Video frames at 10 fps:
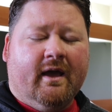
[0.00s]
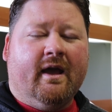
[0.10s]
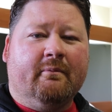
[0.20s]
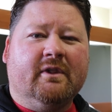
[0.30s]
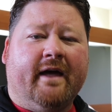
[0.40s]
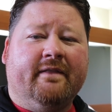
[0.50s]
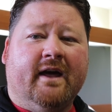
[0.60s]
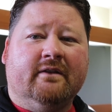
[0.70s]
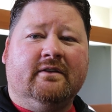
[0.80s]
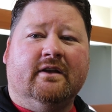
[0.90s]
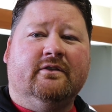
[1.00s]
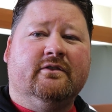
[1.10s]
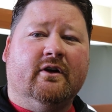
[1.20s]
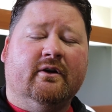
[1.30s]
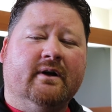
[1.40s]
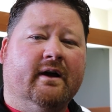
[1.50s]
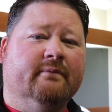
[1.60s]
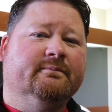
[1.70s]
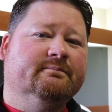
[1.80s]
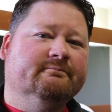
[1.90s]
and I'm glad that it did. So
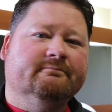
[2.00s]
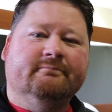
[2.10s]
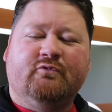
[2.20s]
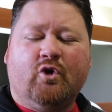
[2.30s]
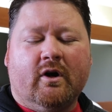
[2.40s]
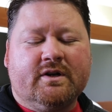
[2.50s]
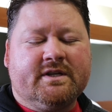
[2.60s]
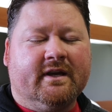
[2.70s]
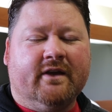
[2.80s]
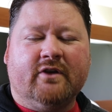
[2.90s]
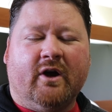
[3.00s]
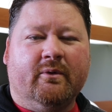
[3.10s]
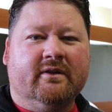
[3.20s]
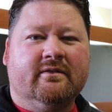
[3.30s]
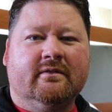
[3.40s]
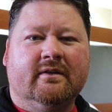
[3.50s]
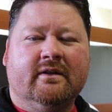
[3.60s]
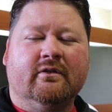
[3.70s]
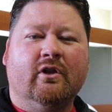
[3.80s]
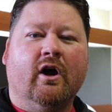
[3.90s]
of course, as always,
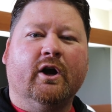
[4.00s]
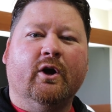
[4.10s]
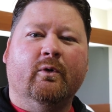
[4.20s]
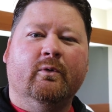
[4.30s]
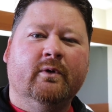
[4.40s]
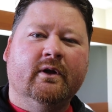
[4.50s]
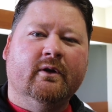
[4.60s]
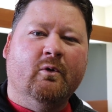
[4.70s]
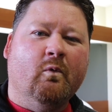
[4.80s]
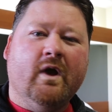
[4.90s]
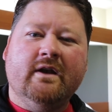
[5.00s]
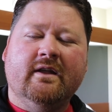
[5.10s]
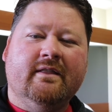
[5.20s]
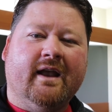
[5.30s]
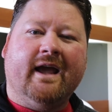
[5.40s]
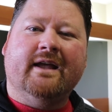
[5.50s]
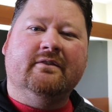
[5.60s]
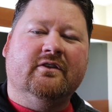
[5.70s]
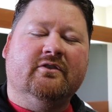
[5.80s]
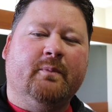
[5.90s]
it's longer winded than I
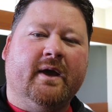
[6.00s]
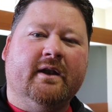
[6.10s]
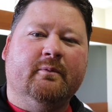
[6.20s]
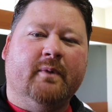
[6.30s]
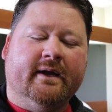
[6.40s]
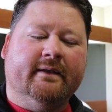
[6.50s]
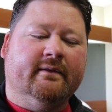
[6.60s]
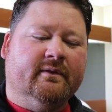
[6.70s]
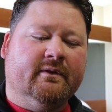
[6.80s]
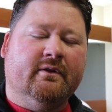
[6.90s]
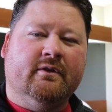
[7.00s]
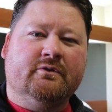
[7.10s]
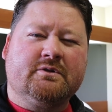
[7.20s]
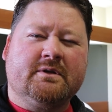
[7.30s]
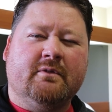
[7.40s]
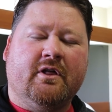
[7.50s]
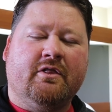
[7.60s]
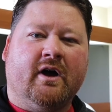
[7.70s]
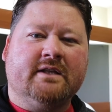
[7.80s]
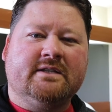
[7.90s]
anticipated, but those are some of the
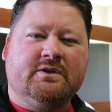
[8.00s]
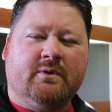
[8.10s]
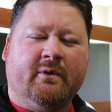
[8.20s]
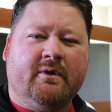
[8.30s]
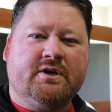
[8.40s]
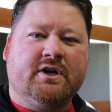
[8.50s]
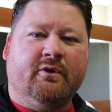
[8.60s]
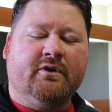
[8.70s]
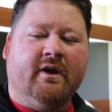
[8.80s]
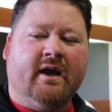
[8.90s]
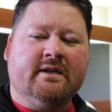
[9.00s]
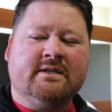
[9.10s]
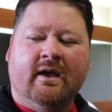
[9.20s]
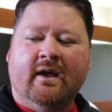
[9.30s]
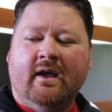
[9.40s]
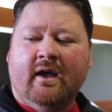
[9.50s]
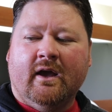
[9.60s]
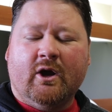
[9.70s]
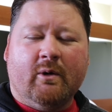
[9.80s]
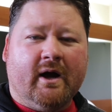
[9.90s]
thoughts. That's what I wanted to share with you guys.
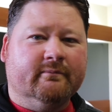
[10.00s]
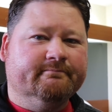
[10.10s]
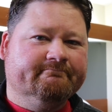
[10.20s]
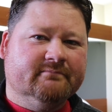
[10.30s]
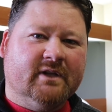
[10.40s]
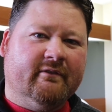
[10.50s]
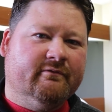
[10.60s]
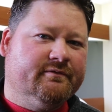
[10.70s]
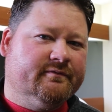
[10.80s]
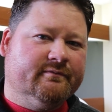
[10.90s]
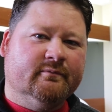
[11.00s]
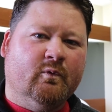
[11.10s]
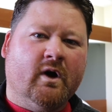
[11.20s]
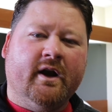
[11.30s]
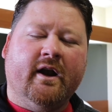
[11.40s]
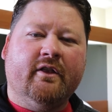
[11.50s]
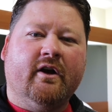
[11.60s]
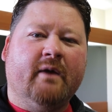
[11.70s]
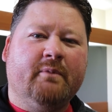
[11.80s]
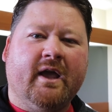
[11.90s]
Go out, love one
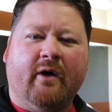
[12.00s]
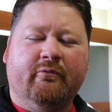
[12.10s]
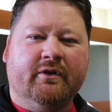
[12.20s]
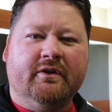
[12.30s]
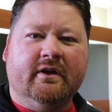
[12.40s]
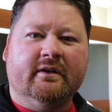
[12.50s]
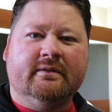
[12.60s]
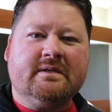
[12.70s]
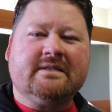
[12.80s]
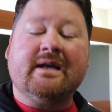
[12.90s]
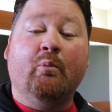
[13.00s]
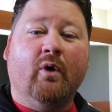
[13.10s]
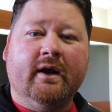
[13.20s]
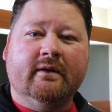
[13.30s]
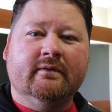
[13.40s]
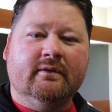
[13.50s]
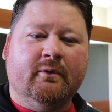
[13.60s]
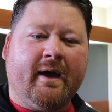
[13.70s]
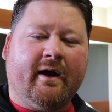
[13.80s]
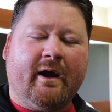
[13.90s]
another, be helpful to someone,
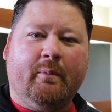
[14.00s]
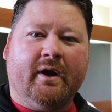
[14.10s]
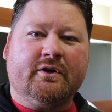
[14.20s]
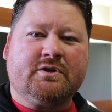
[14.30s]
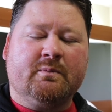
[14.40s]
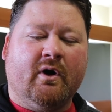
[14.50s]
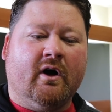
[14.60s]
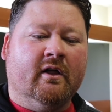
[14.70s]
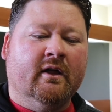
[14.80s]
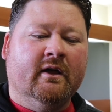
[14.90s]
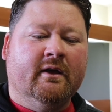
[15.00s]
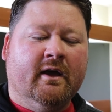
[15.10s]
no matter how big or small.